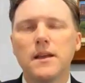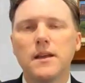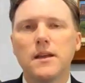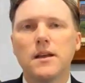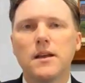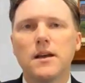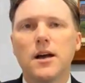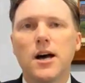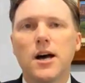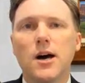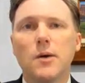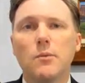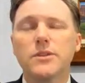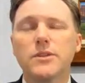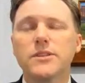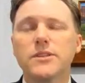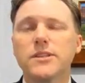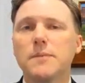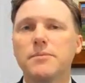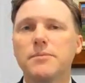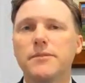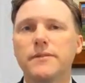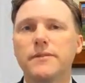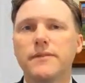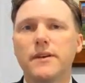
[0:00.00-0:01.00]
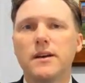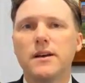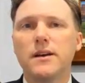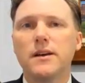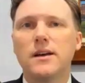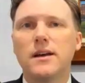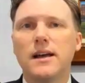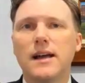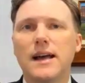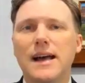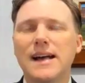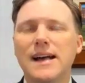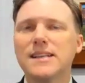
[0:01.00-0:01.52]
What type of
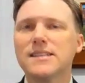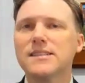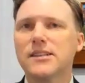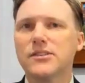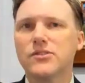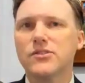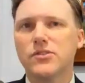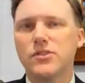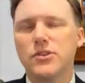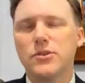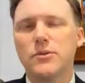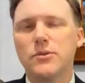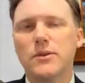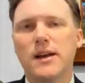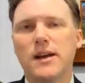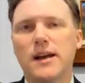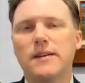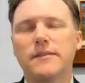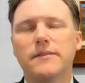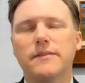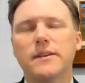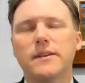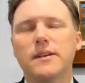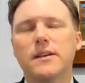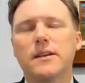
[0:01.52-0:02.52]
assets do you have?